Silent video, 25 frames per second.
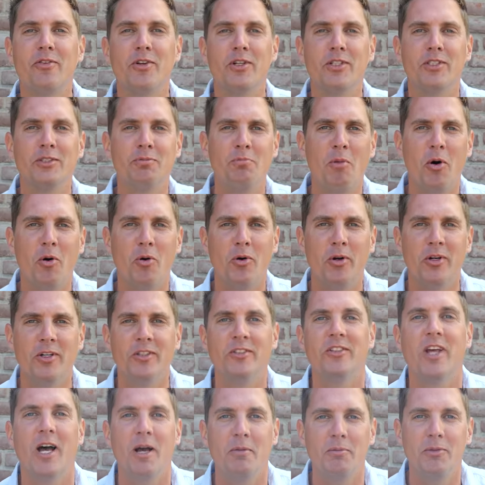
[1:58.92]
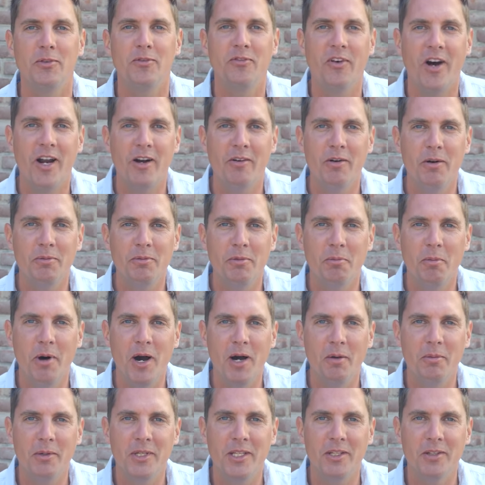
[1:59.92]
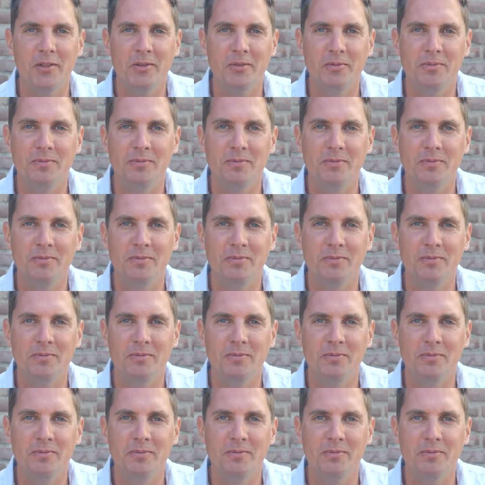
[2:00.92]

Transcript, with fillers: for the smoke. Time to fire up the barbecue.